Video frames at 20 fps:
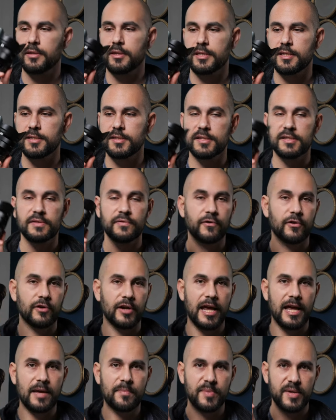This is for
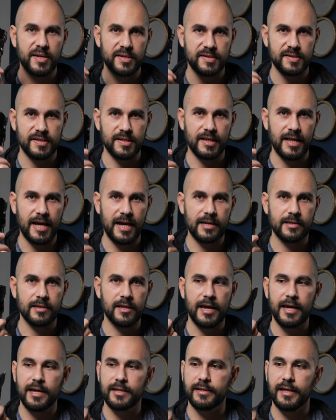APS-C
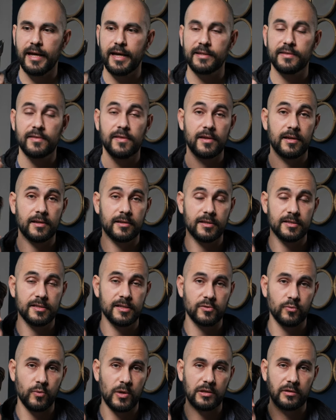line, and I think this
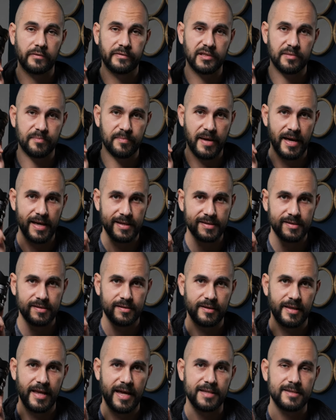is one of the
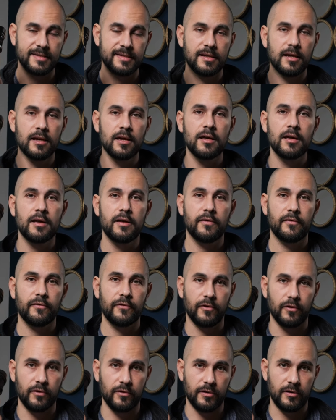best lens
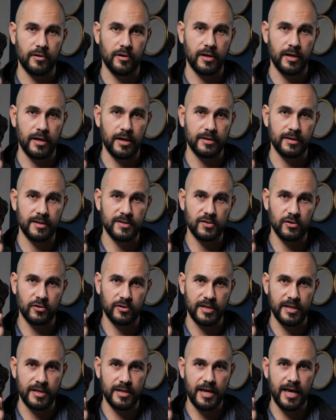for the
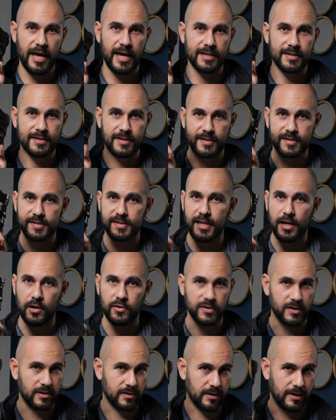Sony
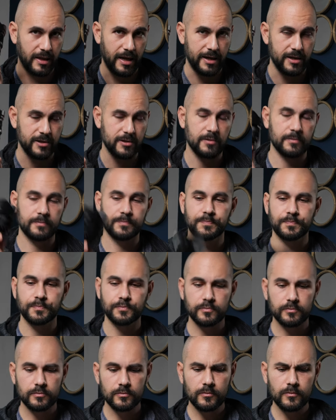A6000 line.
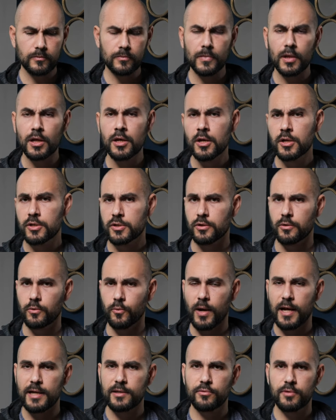So
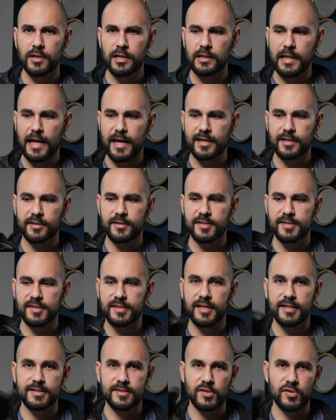why do I like this
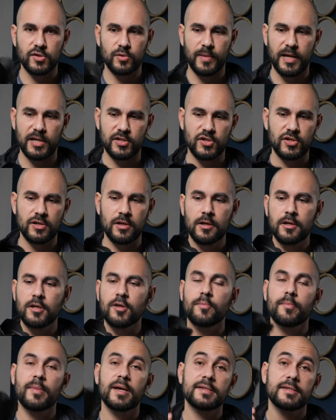lens so much?
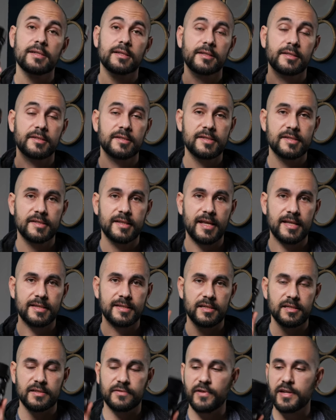Basically, this
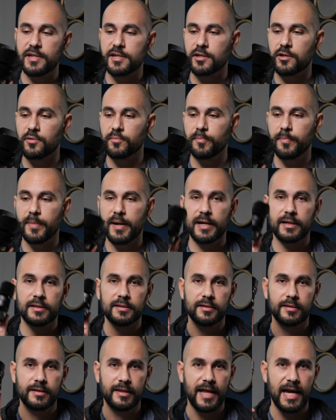lens is very
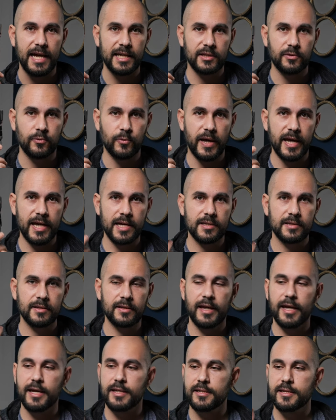compact, lightweight,
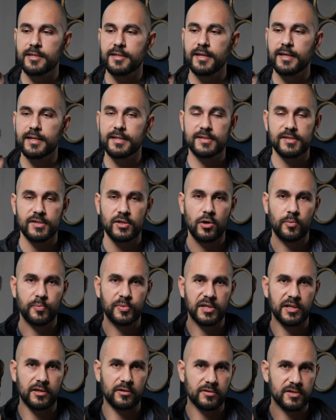and it has
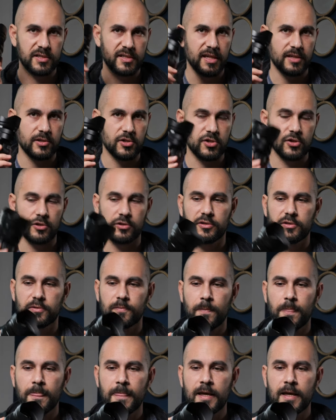optical steady shot.